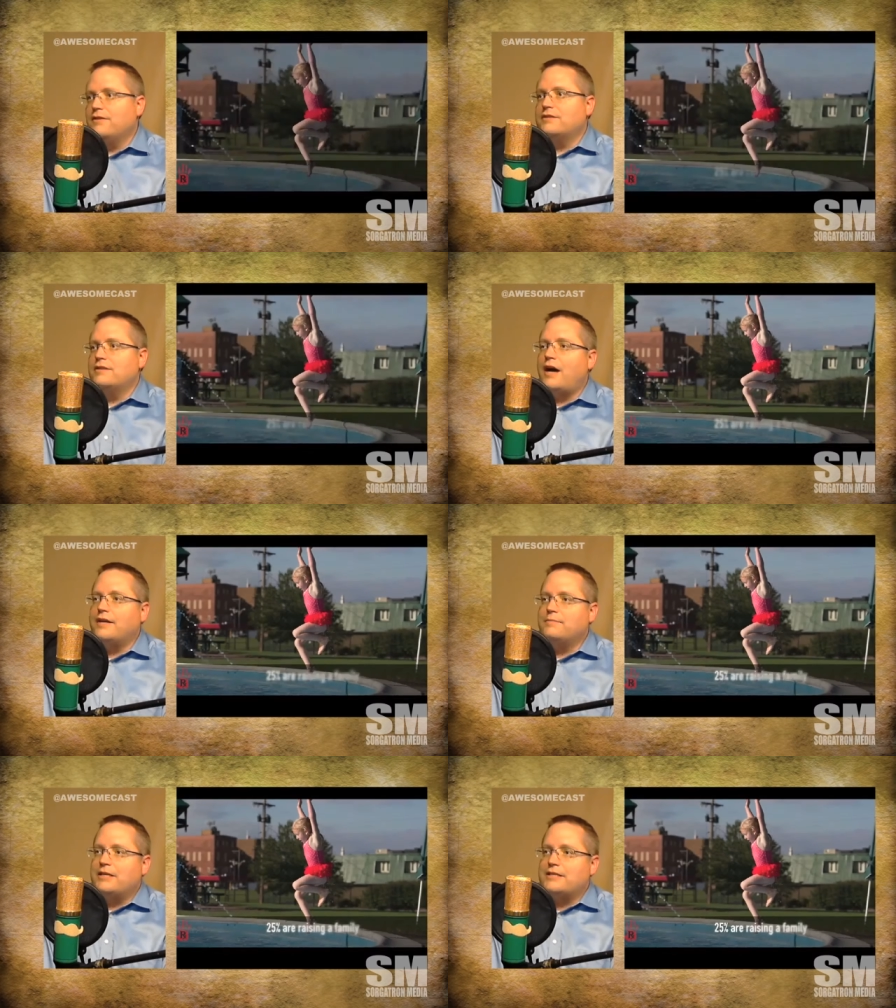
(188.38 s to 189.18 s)
there's not
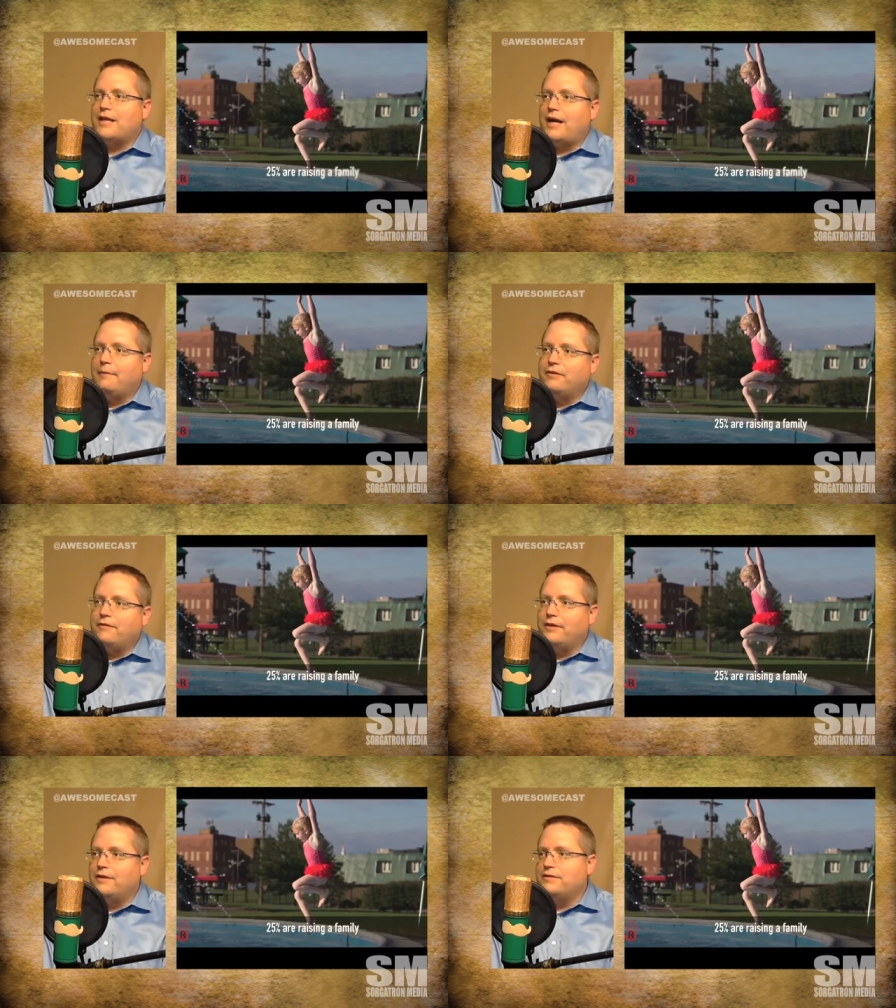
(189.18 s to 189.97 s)
as much time
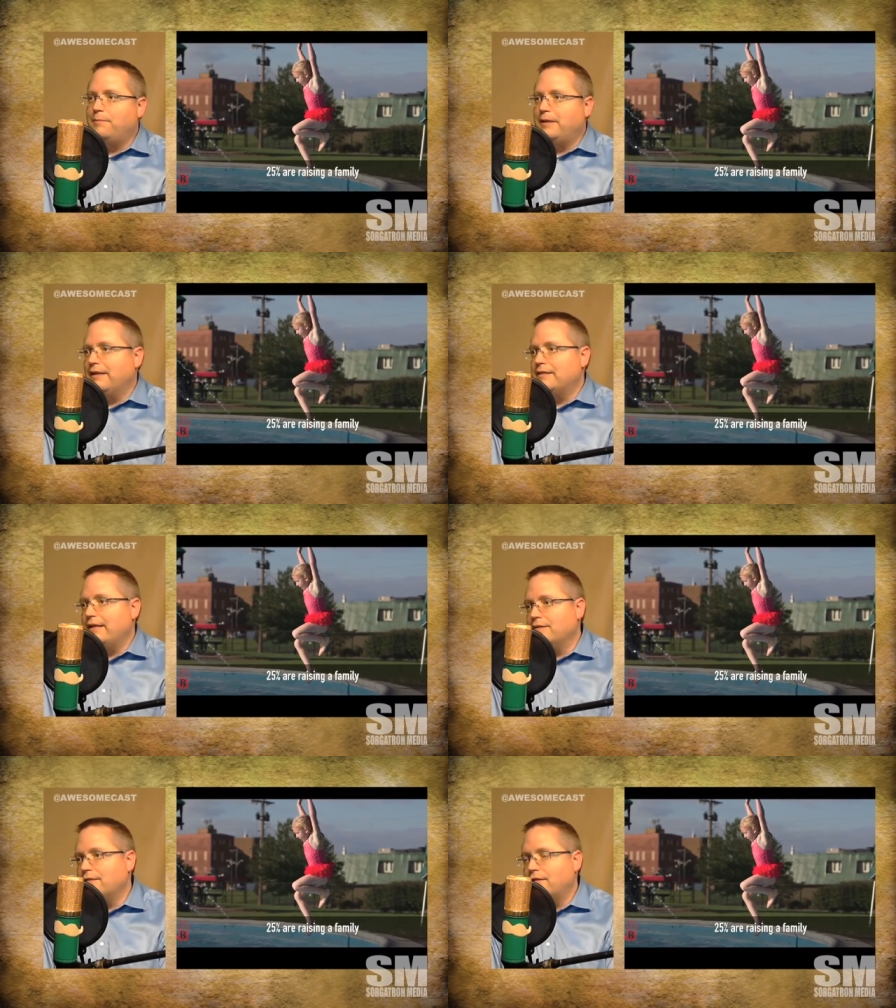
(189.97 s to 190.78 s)
devoted to
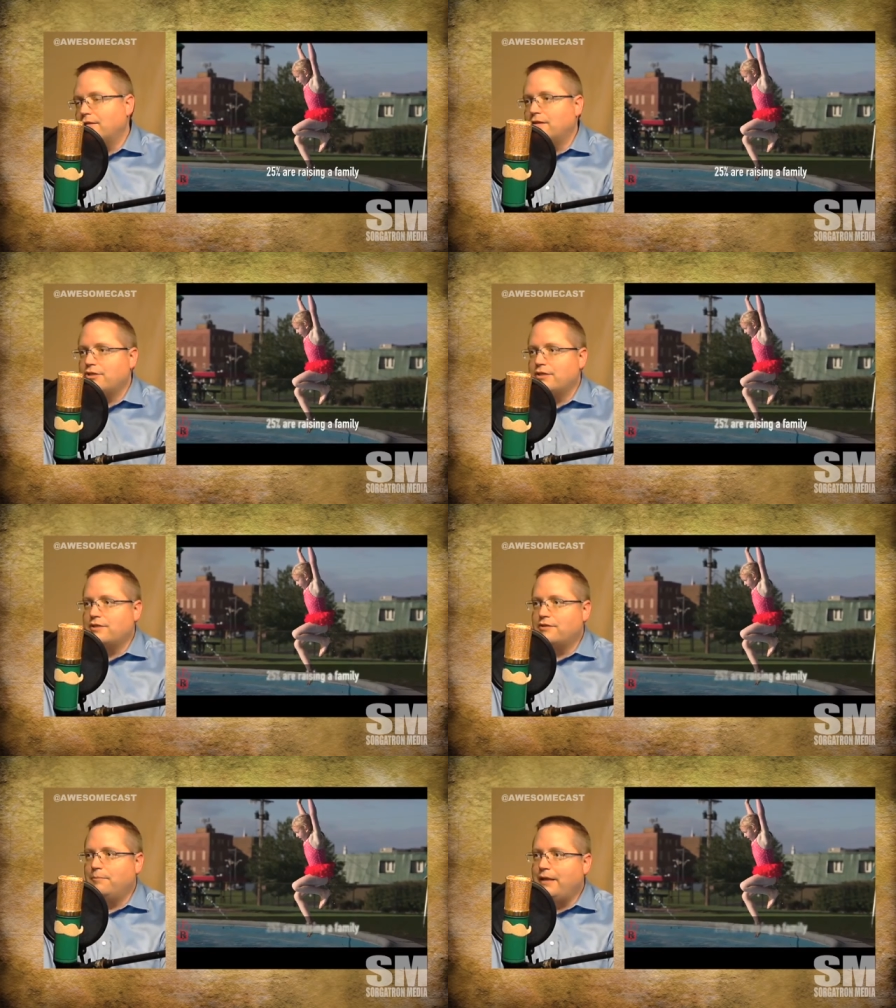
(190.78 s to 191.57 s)
PSAs on
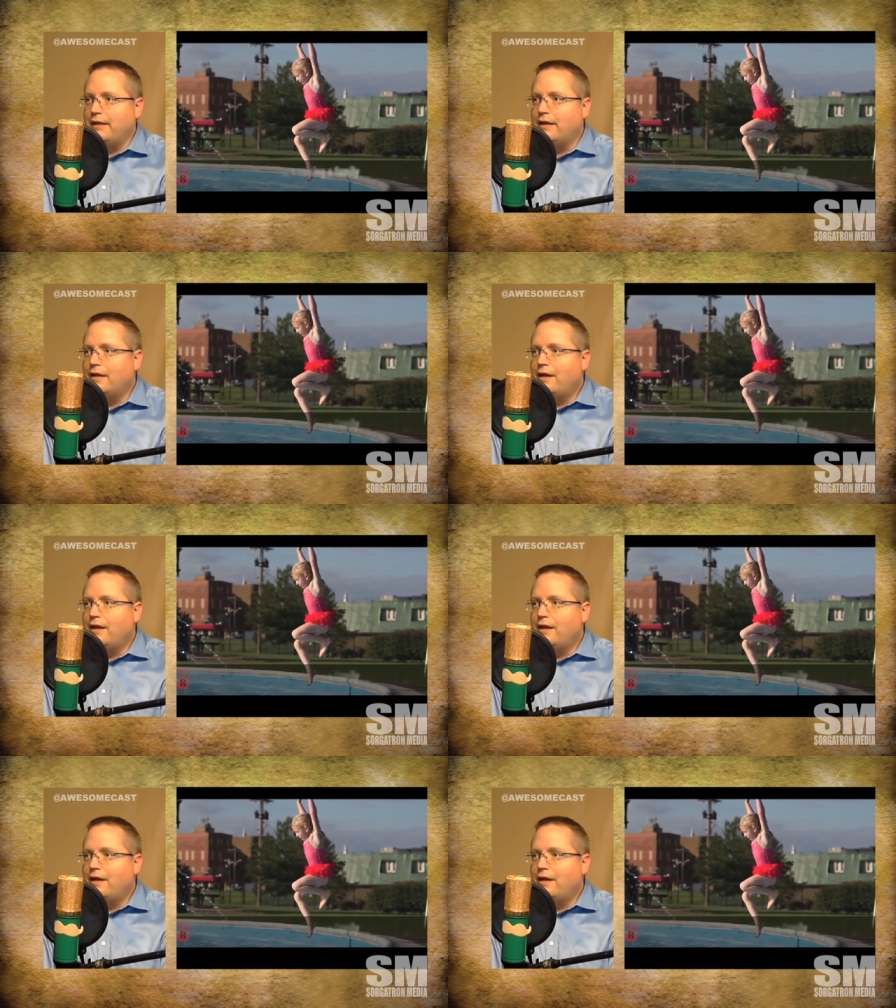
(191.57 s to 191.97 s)
traditional media.